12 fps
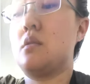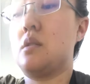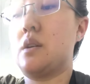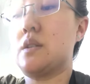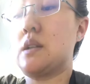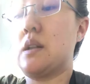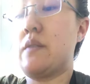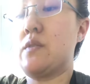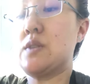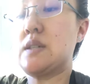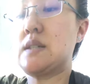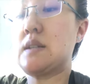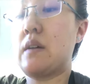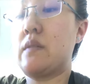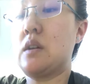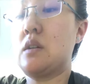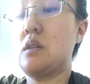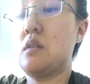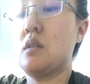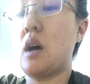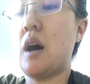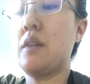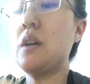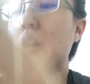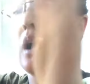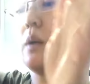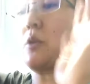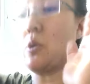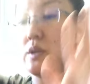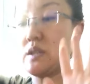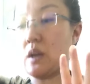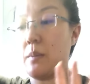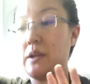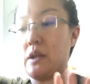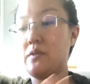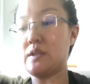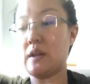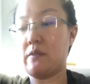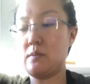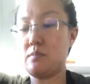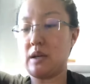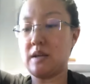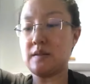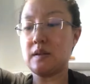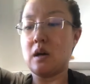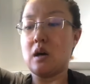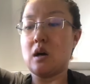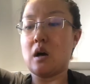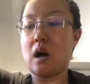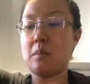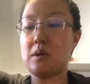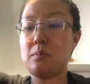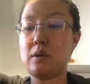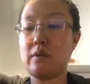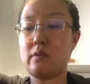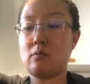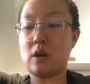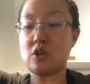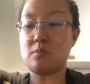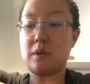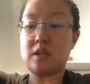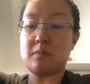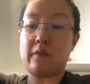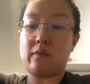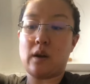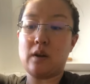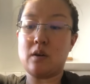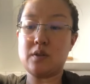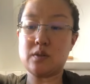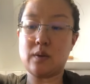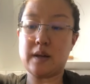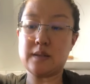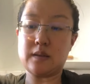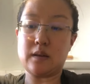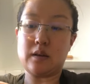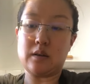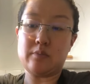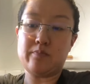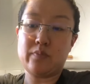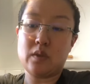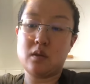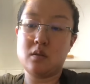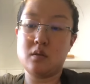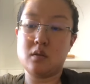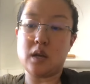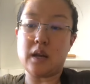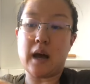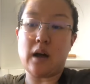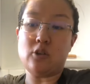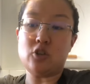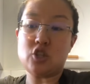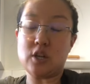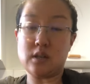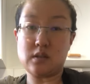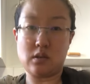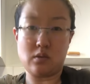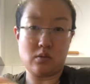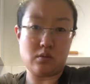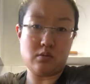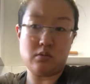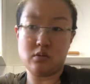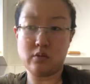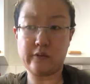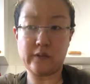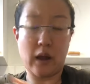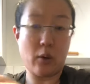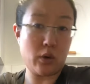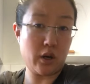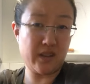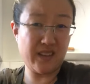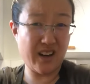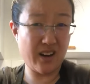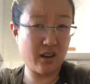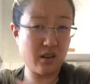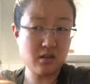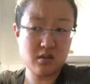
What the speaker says: On to level 7. I think I'm going to stop at level 7 because I'm in a bit of a rush, because my friend also has an allergy to flour in the air.